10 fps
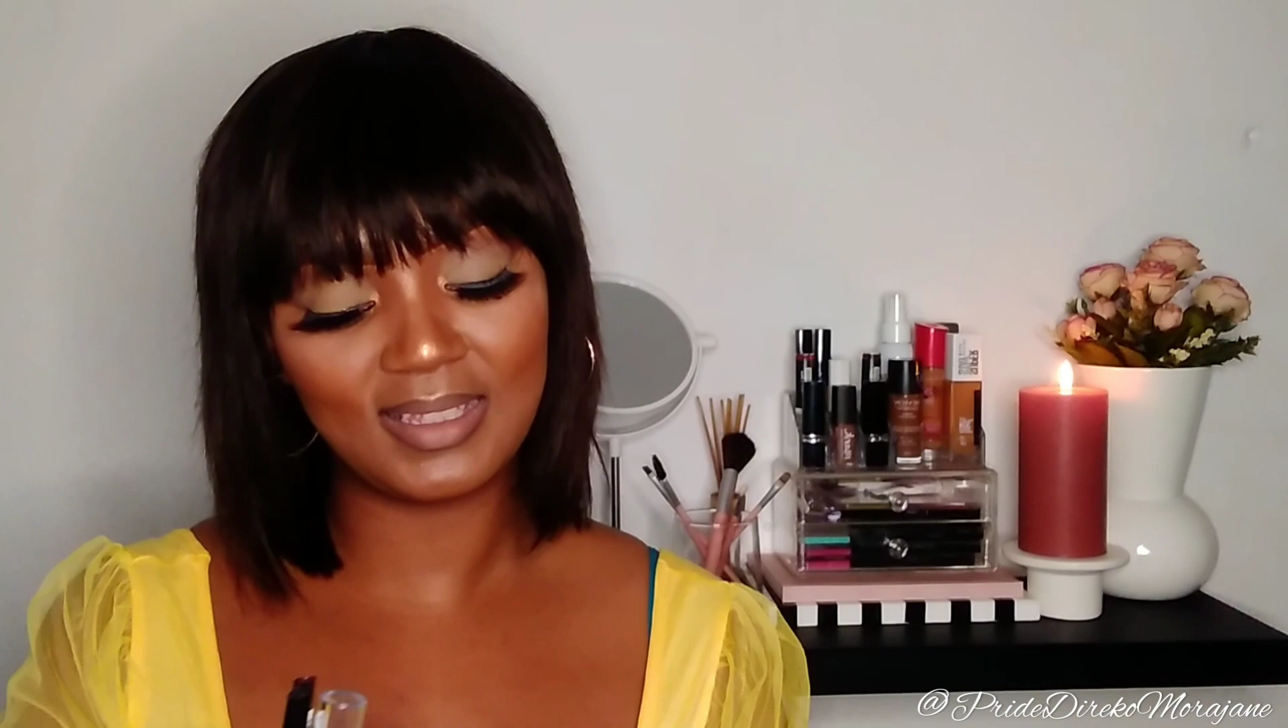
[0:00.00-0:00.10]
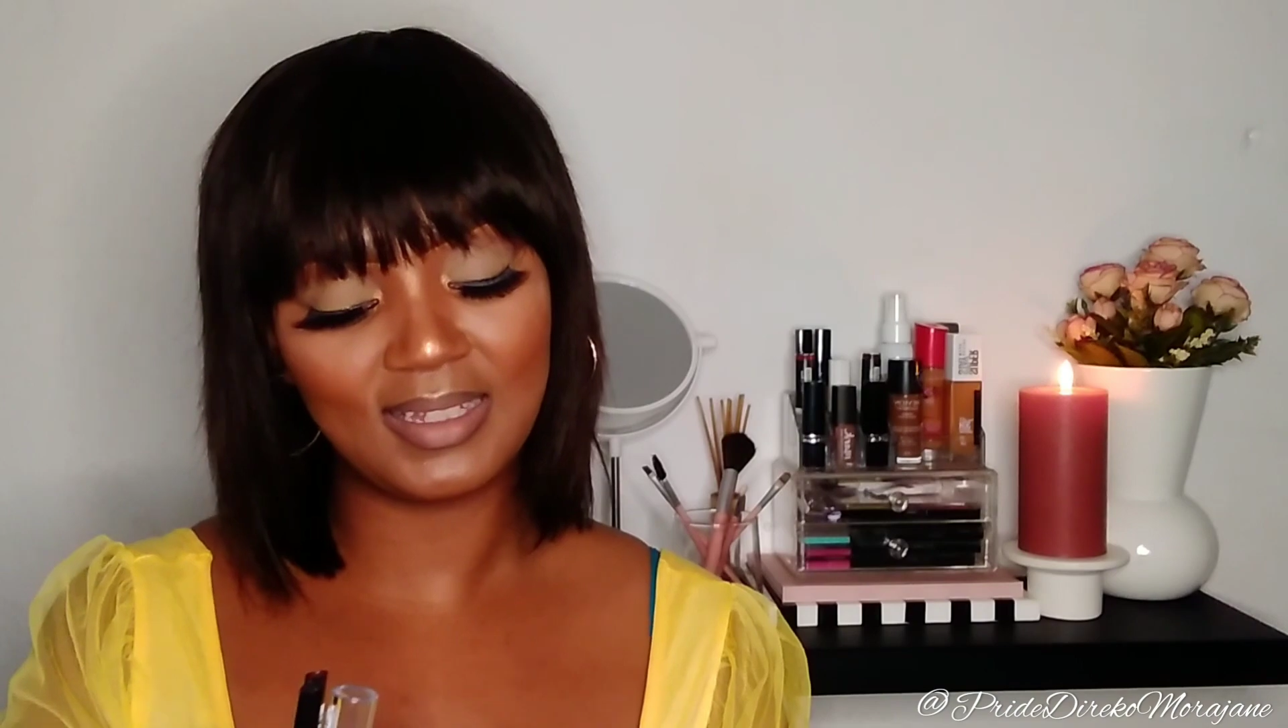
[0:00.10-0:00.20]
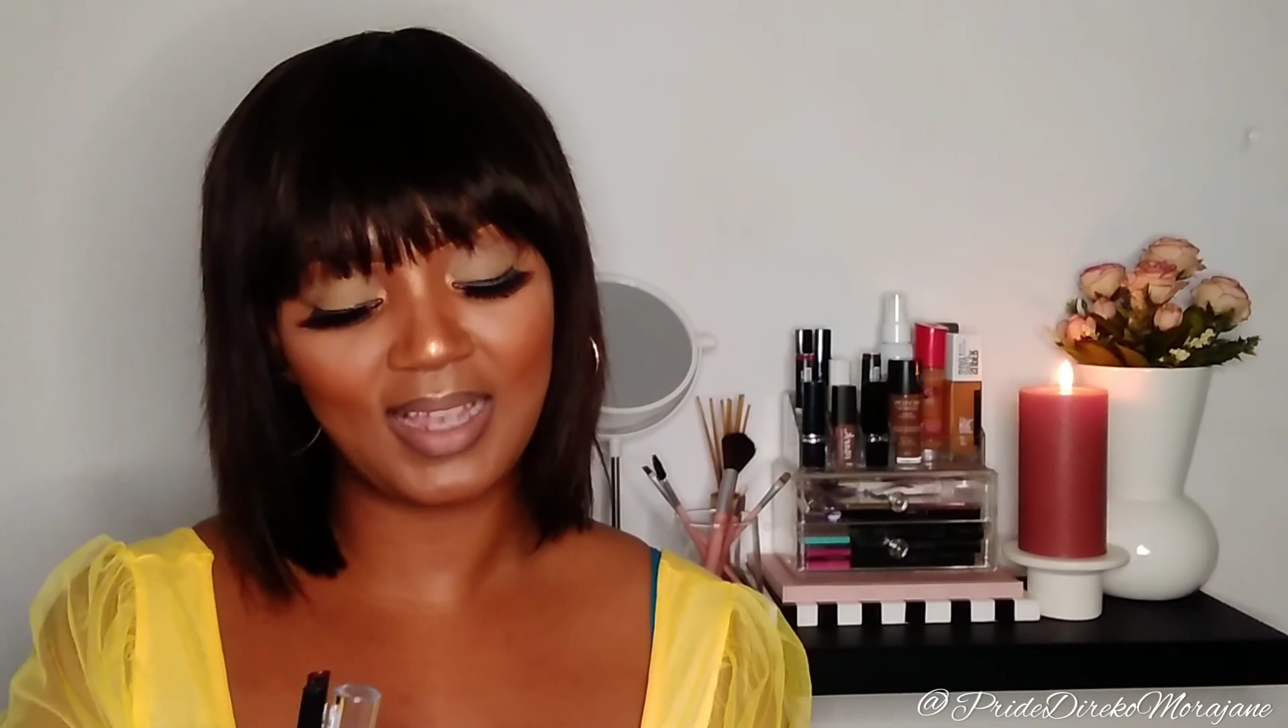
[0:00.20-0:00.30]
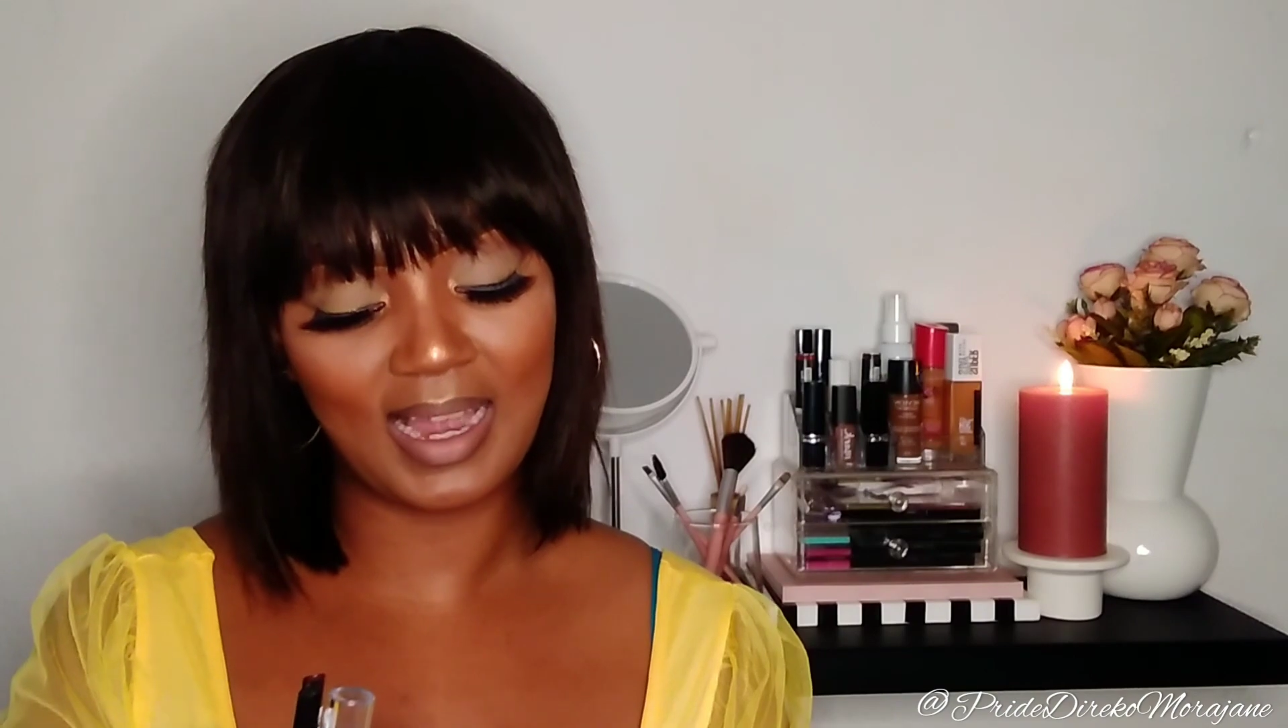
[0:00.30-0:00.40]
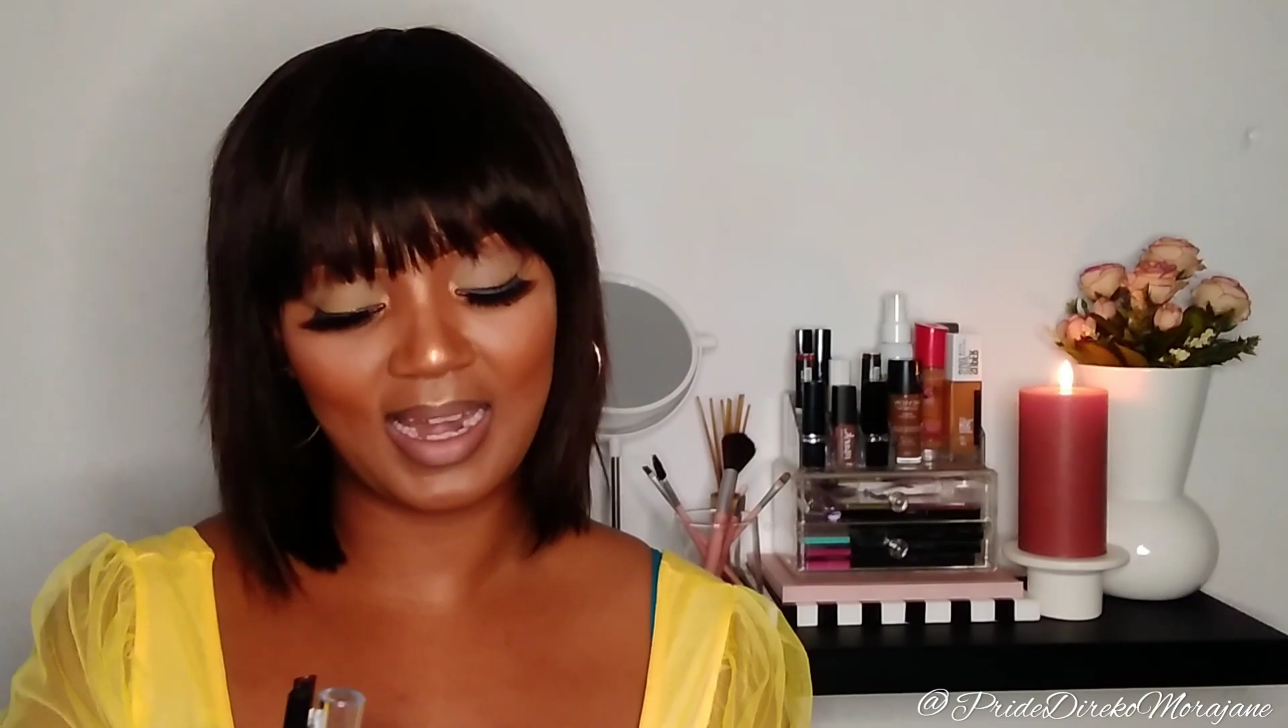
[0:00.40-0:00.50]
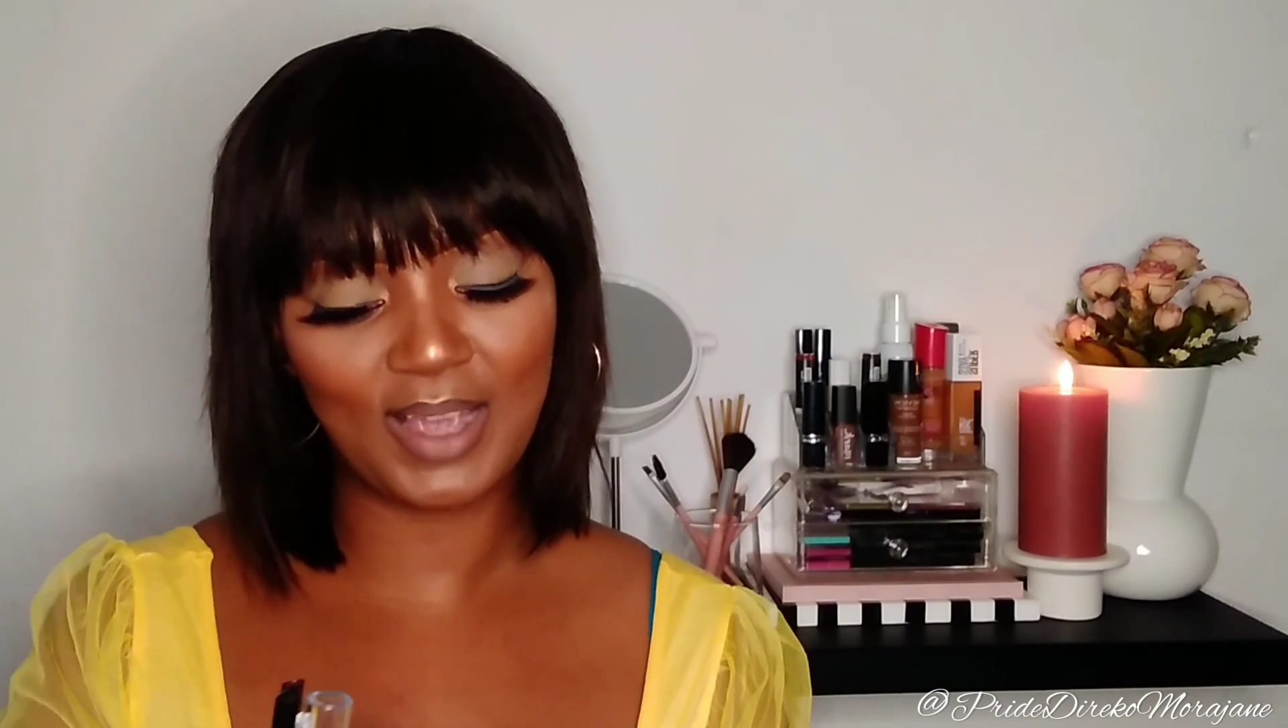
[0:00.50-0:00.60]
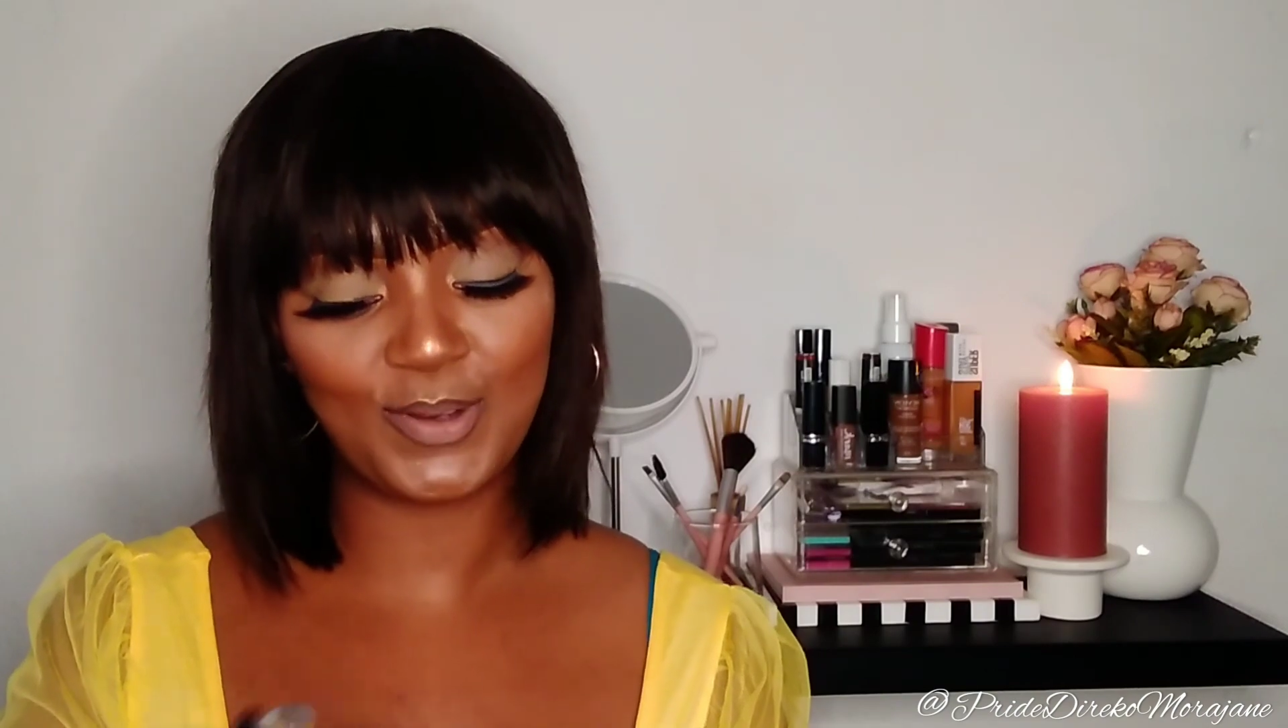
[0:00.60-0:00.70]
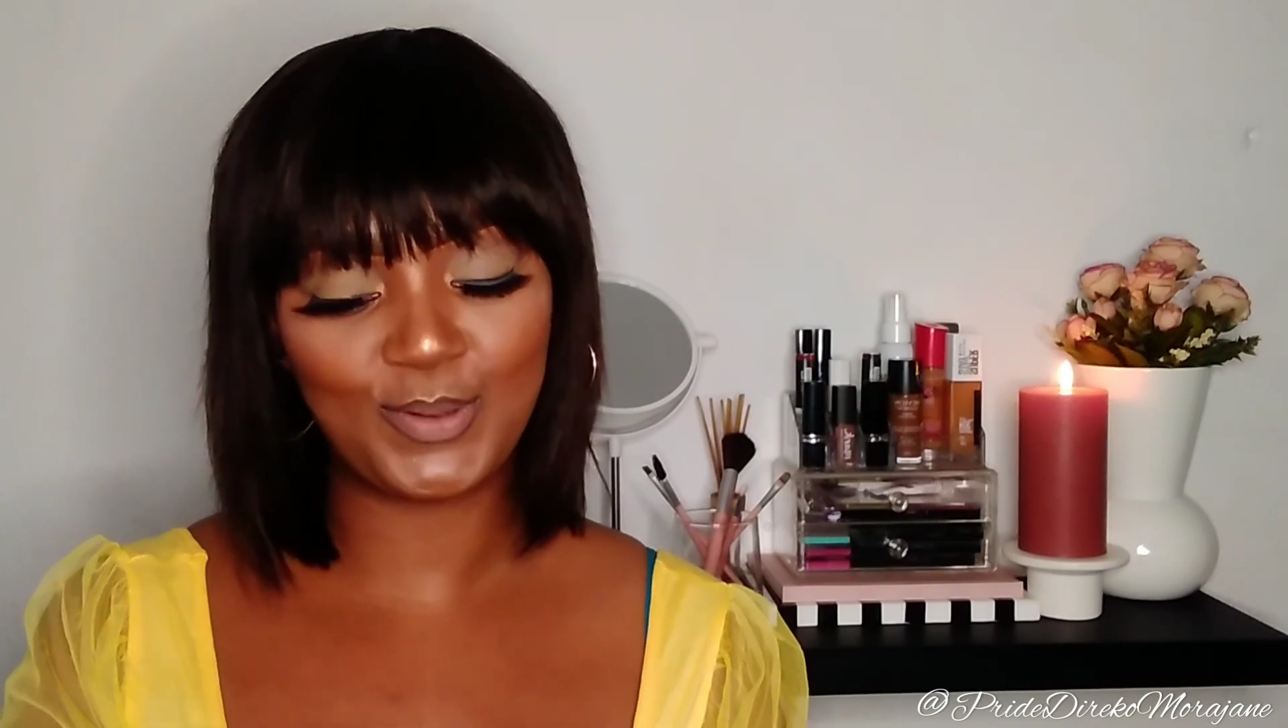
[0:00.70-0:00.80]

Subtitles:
the color